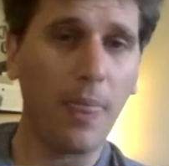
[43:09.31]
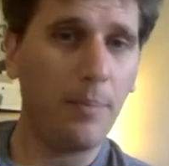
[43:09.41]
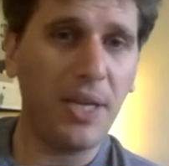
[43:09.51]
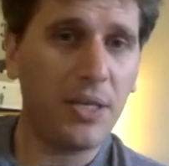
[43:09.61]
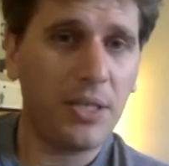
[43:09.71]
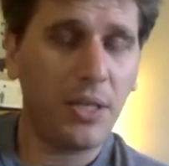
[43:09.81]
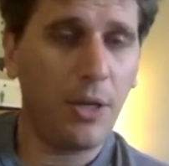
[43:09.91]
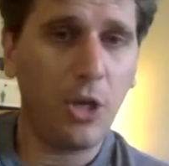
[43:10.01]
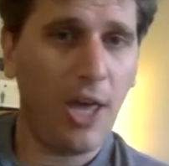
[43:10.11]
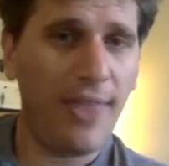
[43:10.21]
Because
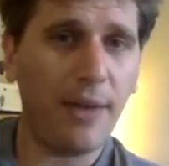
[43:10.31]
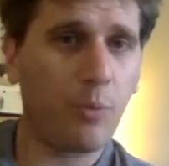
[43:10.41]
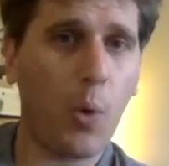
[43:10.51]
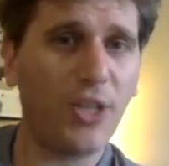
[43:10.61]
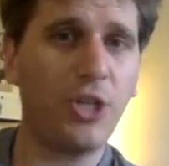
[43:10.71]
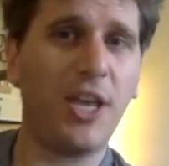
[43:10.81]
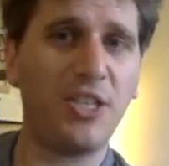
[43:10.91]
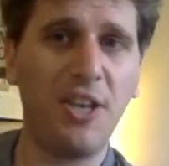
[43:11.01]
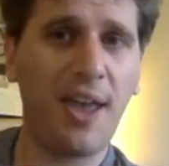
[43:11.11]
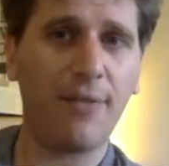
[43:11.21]
that question
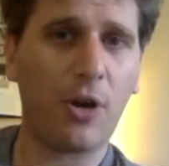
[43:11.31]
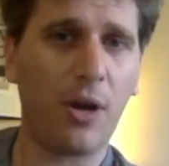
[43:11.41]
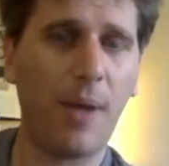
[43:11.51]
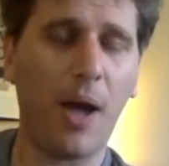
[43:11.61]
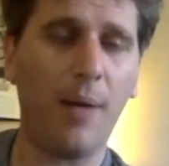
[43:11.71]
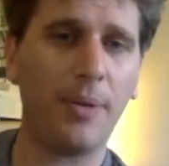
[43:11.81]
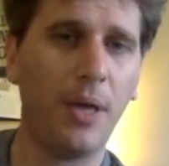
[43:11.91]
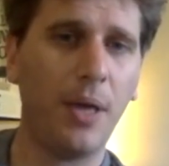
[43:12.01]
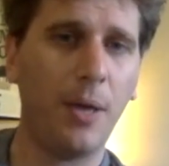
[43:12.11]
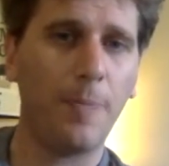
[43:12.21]
has never come up
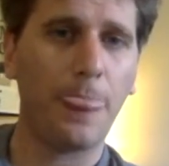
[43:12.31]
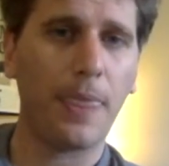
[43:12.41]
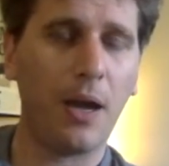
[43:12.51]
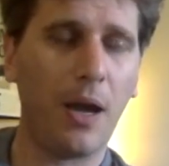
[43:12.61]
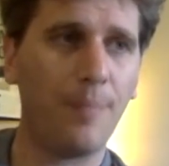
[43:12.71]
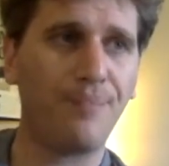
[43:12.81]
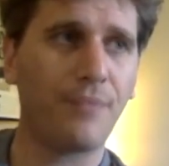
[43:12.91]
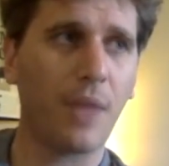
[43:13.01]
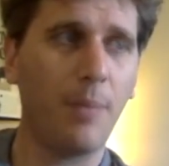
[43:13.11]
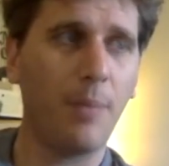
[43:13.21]
um,
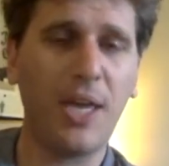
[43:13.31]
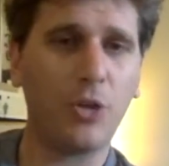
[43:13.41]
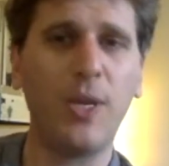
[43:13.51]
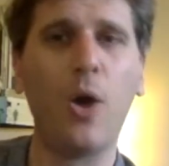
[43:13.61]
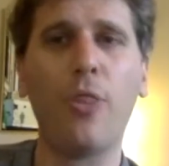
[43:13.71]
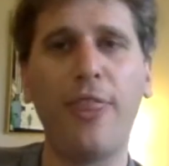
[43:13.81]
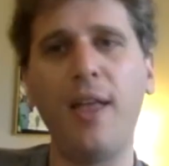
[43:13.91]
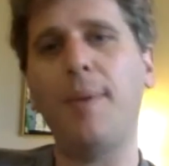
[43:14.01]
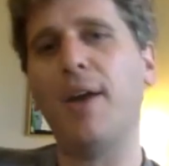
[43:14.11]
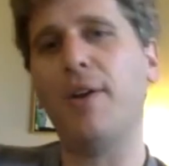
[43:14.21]
because we don't think
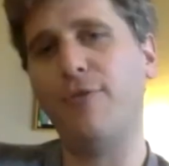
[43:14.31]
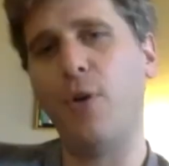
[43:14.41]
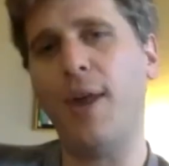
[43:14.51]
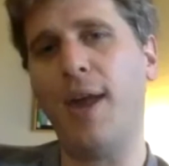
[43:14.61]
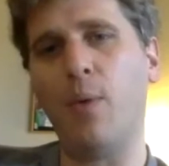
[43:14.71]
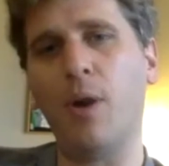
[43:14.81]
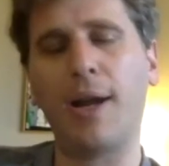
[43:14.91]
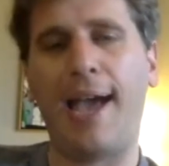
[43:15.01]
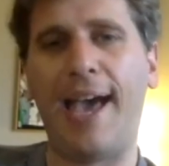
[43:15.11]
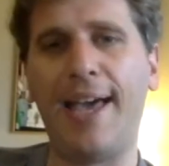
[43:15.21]
about a phone network
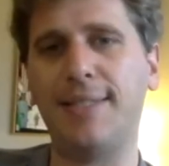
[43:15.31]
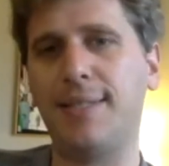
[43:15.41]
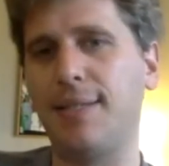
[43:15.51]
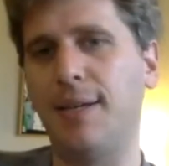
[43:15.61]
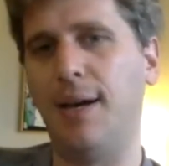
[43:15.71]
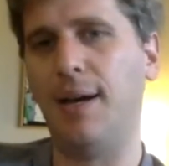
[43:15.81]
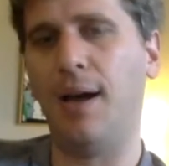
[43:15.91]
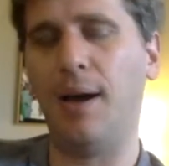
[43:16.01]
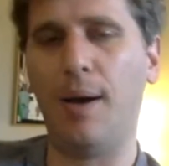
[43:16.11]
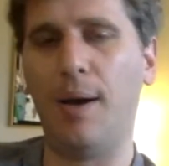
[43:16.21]
as
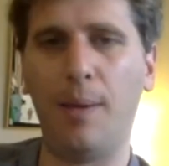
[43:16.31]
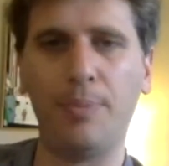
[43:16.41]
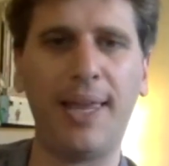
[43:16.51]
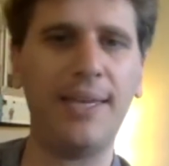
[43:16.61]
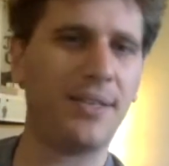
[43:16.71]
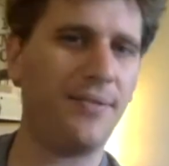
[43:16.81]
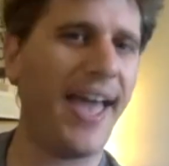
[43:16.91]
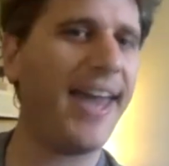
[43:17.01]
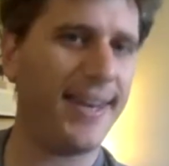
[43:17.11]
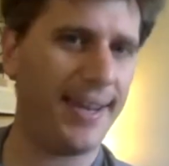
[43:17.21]
a, a place of
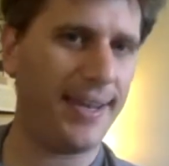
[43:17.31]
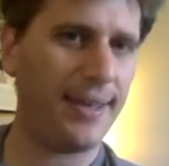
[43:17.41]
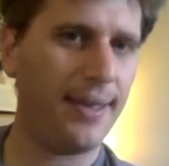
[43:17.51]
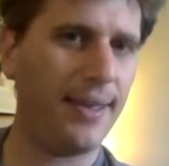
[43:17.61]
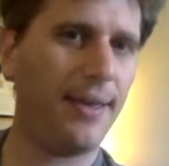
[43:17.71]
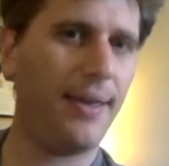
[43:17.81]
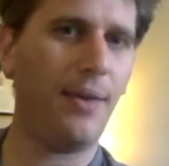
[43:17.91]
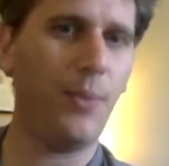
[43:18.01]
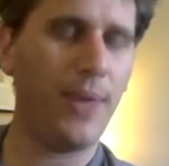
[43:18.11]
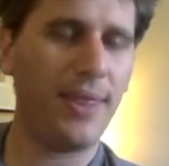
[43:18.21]
editing.
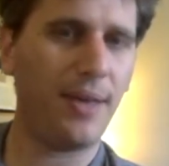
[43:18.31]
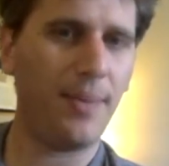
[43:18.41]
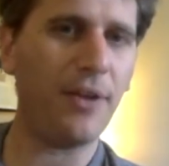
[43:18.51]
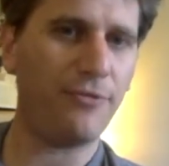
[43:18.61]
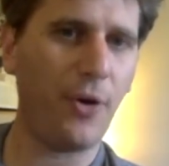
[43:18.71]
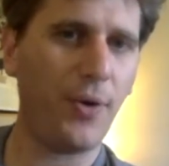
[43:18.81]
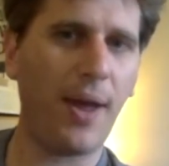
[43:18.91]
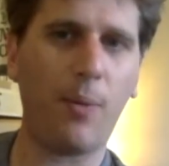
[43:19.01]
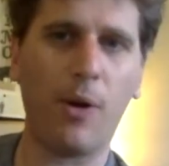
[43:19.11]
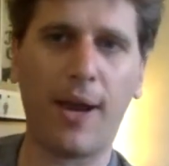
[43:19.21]
We think about a phone
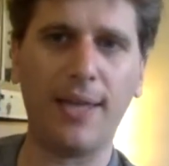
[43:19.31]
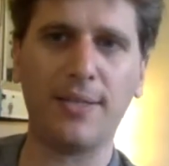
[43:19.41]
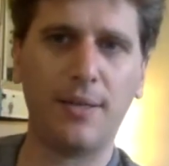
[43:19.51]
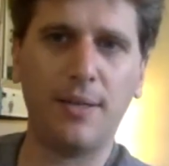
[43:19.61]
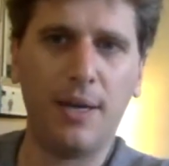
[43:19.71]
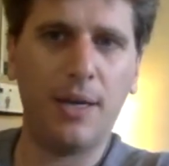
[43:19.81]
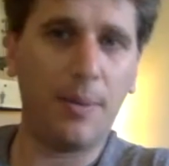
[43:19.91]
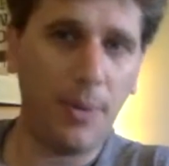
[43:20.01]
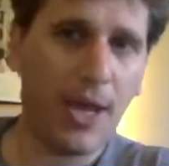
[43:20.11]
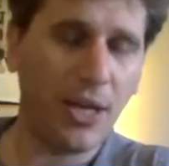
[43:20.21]
network as a
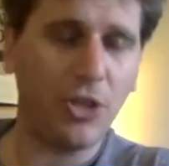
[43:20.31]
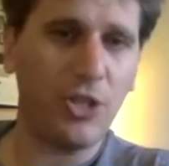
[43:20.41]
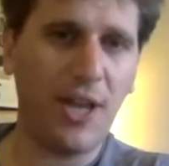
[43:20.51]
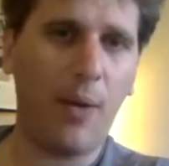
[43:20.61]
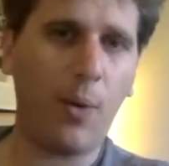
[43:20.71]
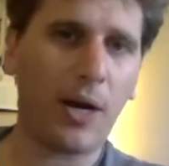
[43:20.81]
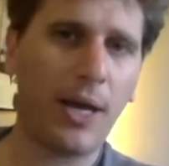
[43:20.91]
communications network.